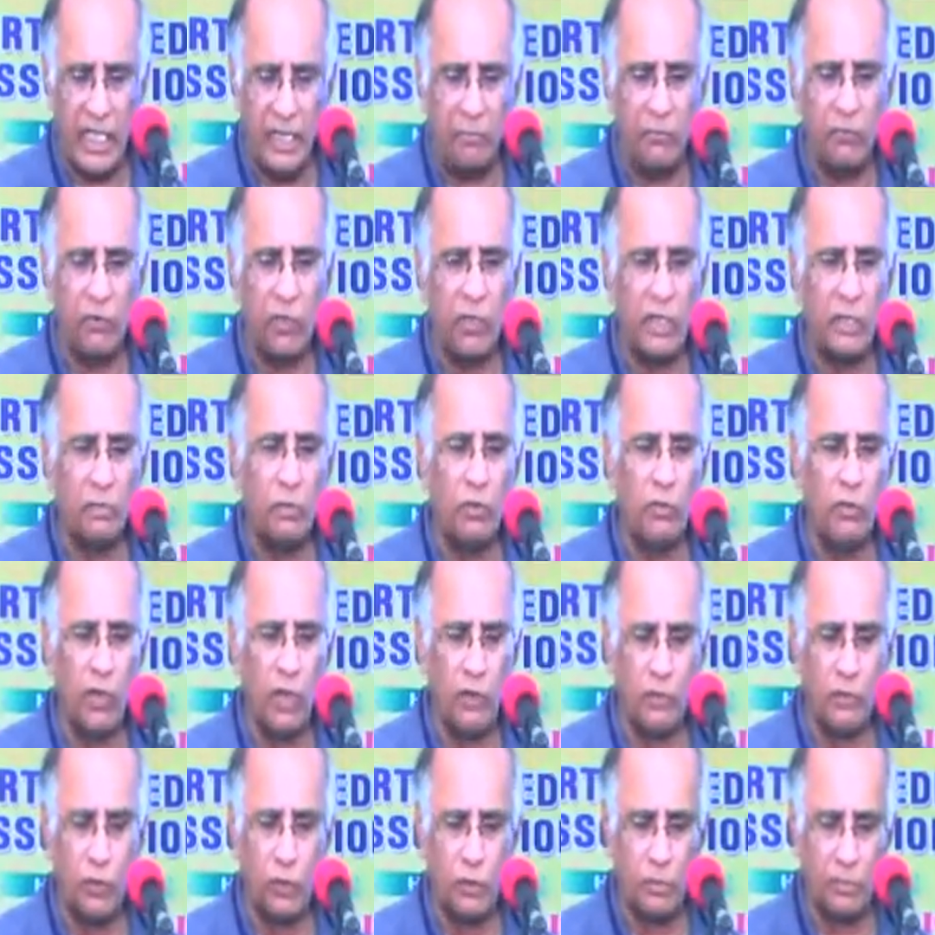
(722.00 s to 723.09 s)
for removal of
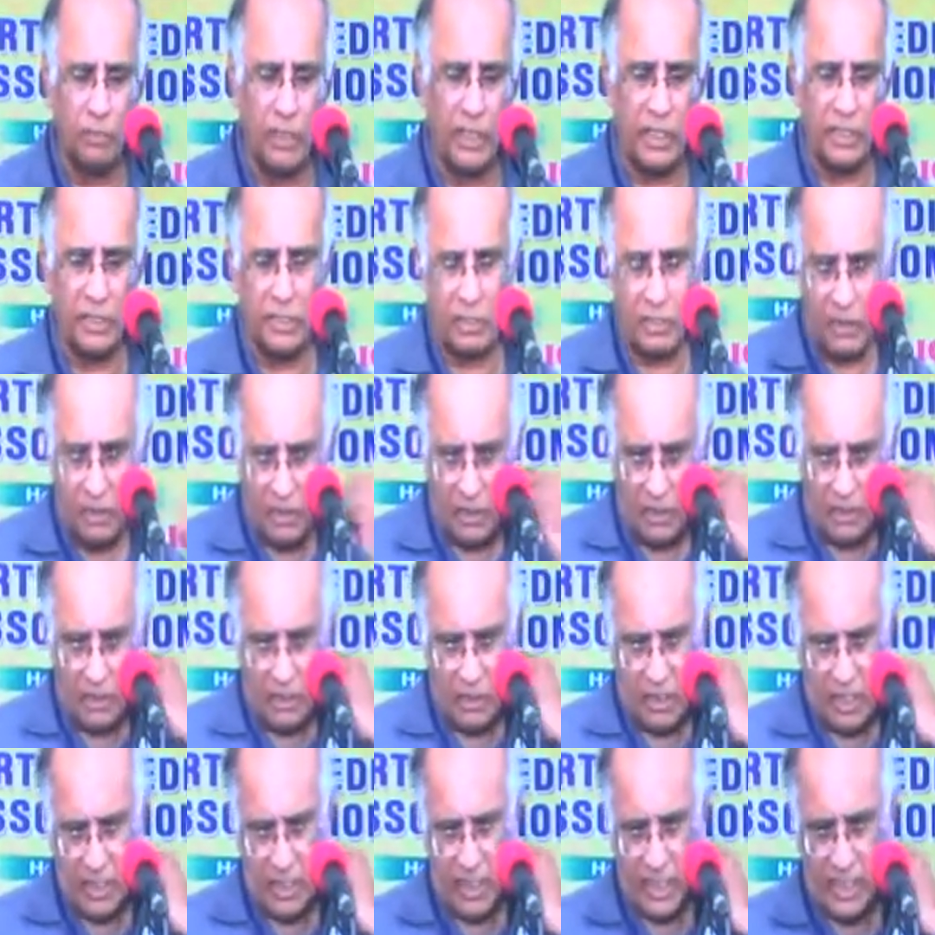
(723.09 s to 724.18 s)
those pins,
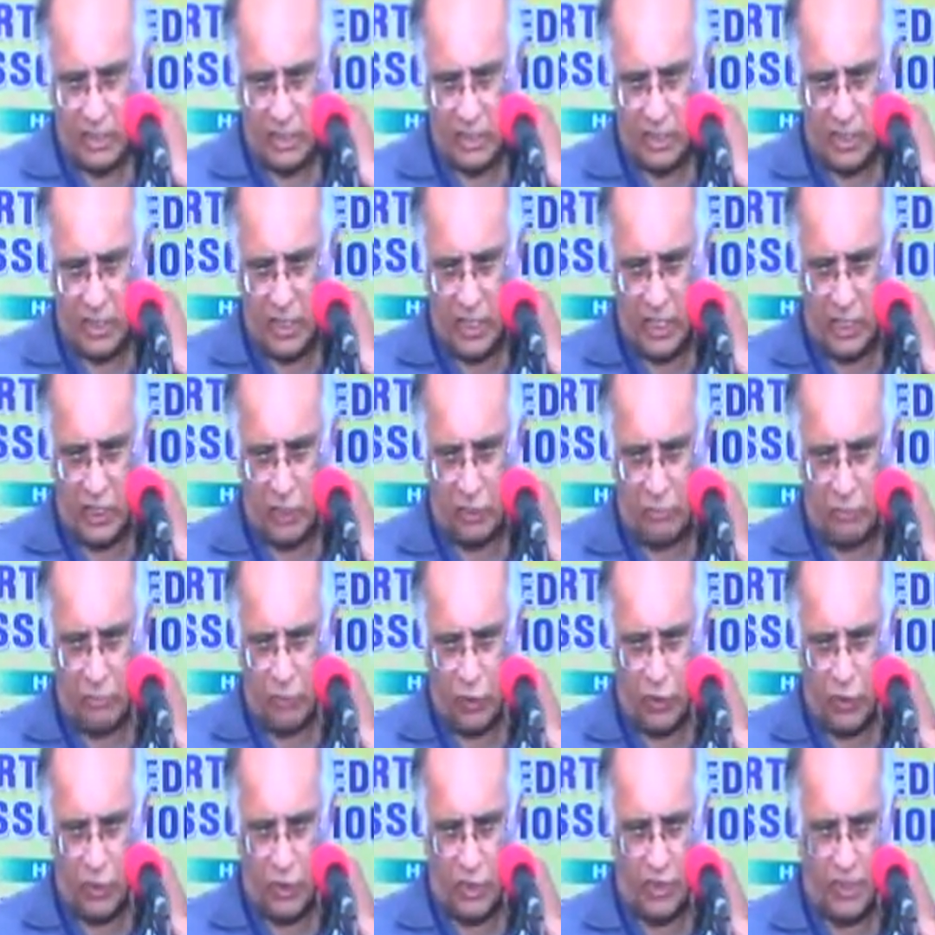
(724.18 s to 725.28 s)
and that's the range of motion.